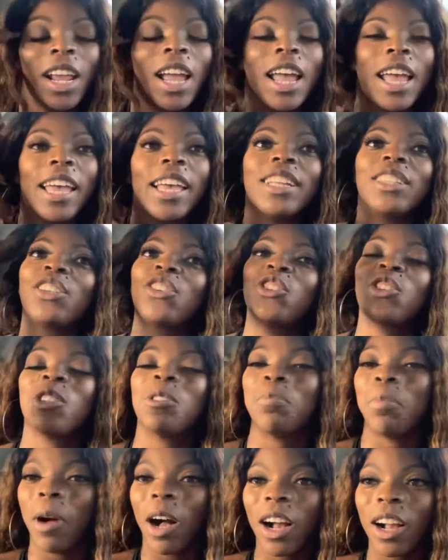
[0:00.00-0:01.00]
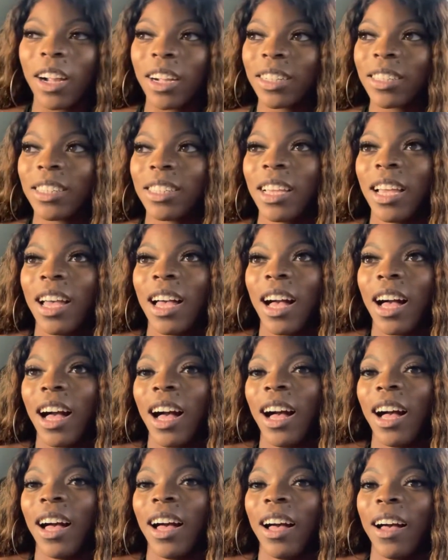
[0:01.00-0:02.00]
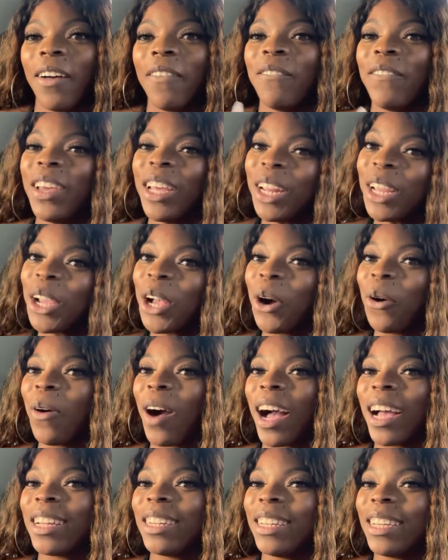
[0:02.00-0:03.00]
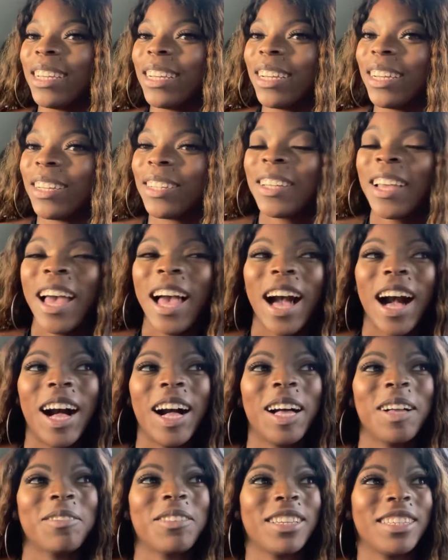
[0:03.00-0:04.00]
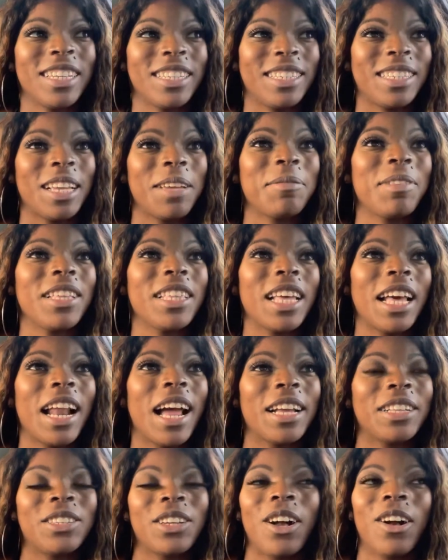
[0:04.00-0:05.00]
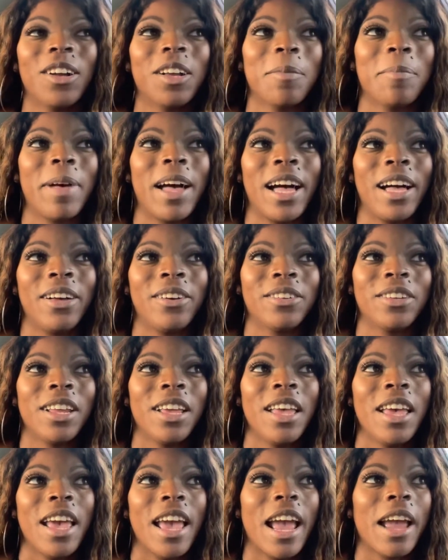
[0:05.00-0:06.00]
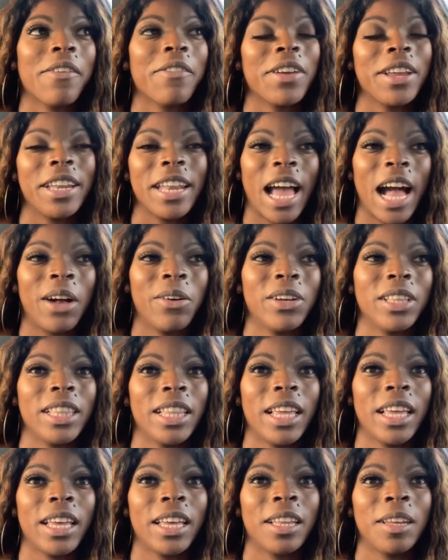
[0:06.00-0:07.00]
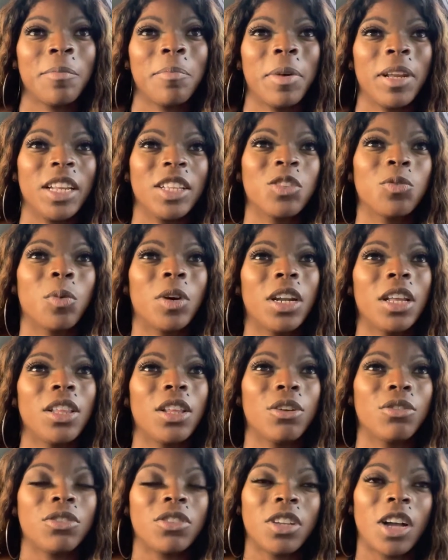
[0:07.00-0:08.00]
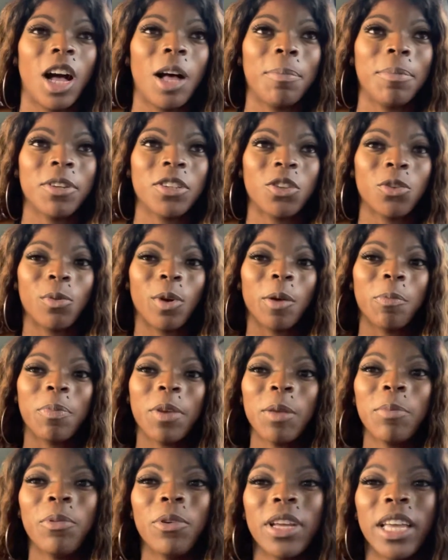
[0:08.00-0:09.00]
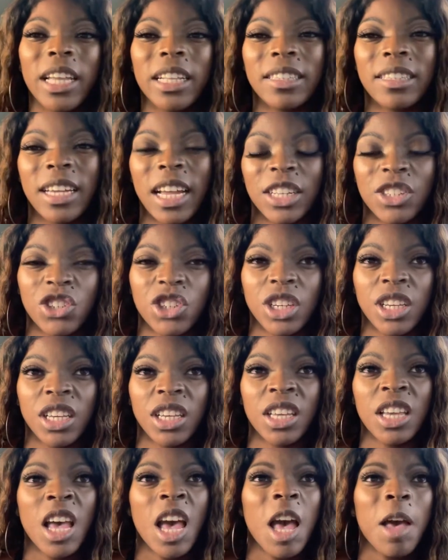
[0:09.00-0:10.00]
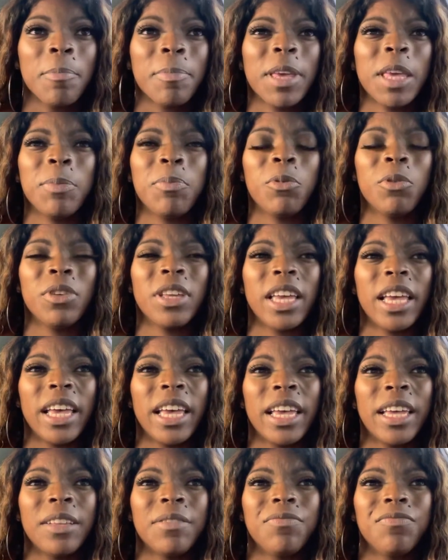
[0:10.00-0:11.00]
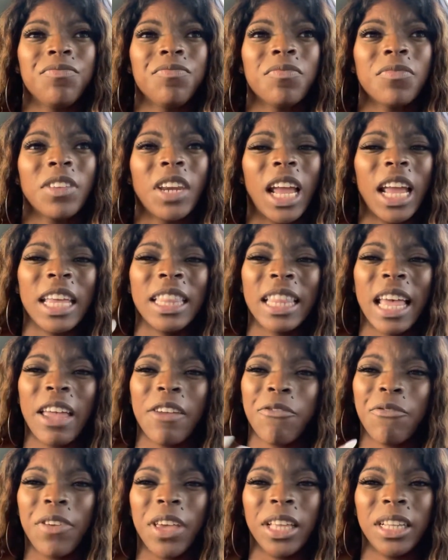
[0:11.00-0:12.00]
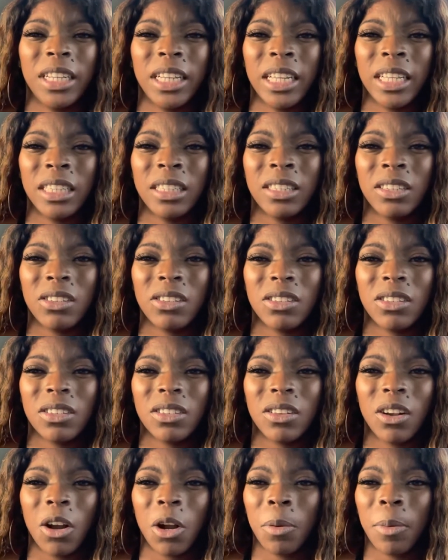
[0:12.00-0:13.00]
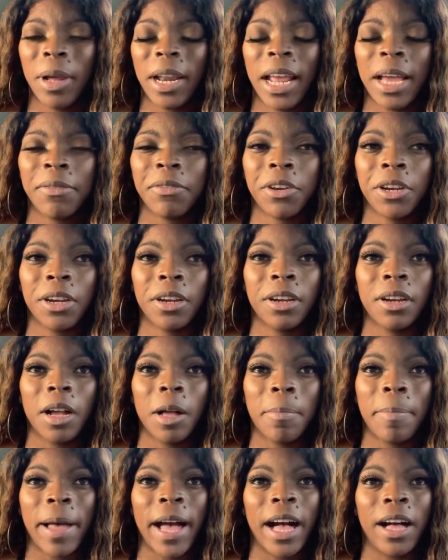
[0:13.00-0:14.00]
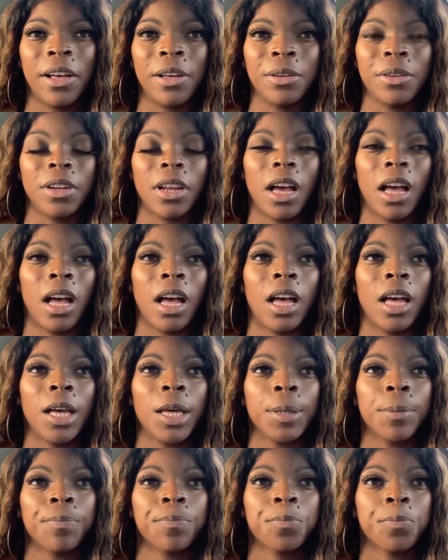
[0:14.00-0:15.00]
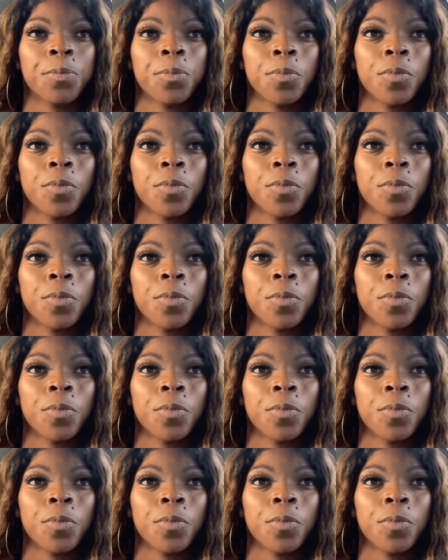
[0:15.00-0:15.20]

It sparked a video idea. Um, cause it's something that I talk about every now and then, but it's one of those topics where people get touchy, people get in their feelings or whatever about, um,